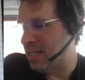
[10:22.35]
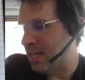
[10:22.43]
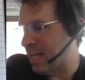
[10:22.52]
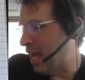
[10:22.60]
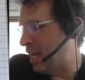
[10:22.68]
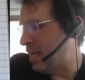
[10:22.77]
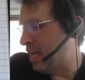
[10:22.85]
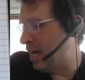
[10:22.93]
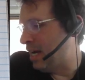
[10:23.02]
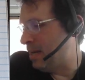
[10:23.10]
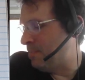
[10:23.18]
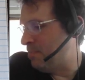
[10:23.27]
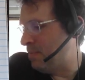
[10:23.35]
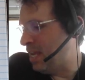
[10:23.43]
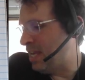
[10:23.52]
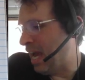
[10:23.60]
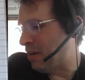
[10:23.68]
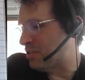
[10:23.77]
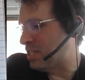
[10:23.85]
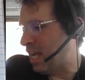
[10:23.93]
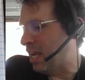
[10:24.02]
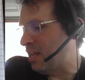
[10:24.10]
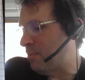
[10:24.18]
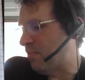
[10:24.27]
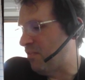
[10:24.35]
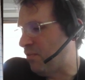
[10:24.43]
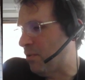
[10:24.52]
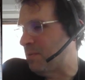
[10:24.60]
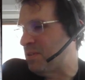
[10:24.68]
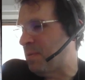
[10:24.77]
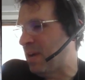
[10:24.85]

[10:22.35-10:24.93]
Again, an outstanding performance